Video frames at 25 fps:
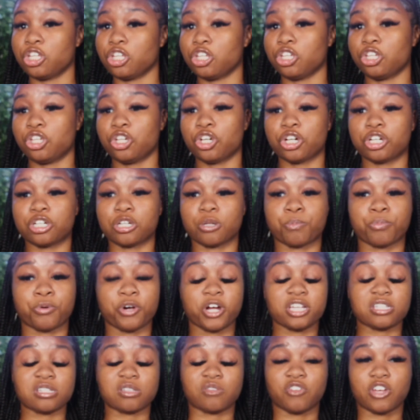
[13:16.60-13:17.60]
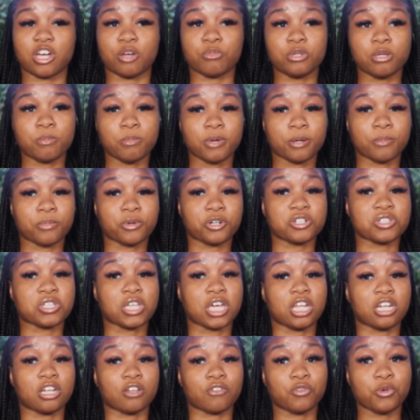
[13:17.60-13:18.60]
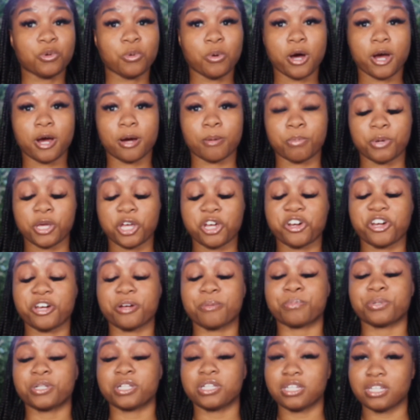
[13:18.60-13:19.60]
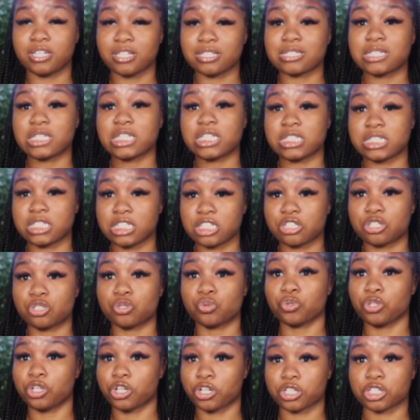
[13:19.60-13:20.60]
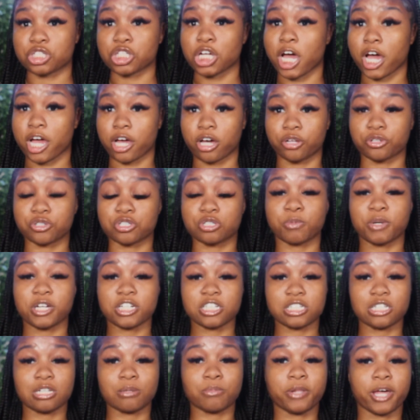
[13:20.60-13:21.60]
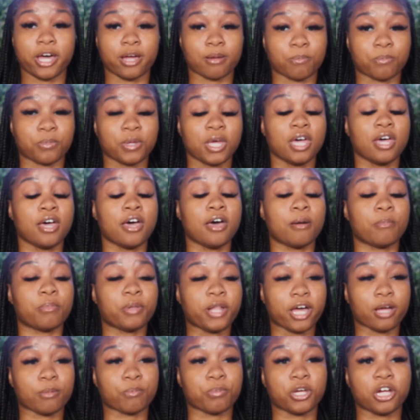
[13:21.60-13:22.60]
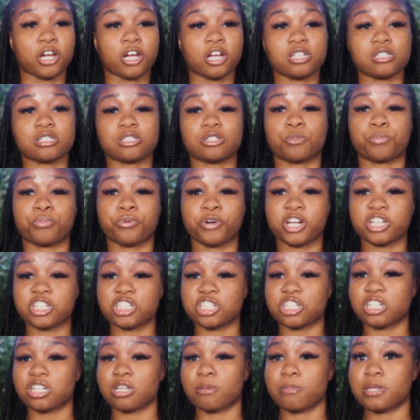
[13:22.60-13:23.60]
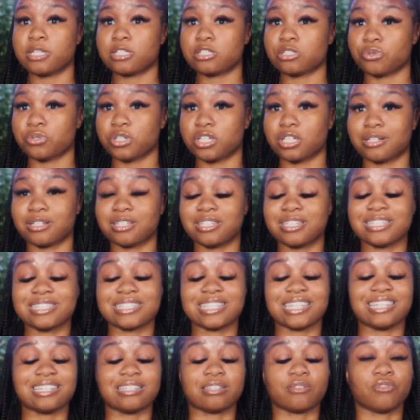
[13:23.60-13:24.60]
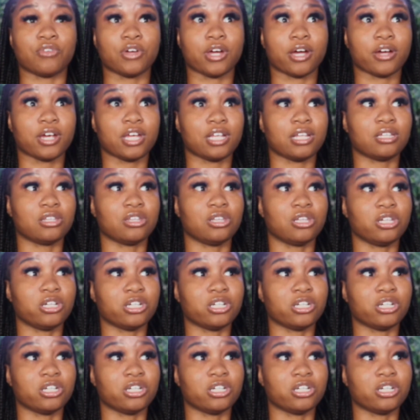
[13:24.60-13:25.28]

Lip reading: your depressed family members. And if you are a parent, please listen to your child, especially Black parents. Depression and mental illness is very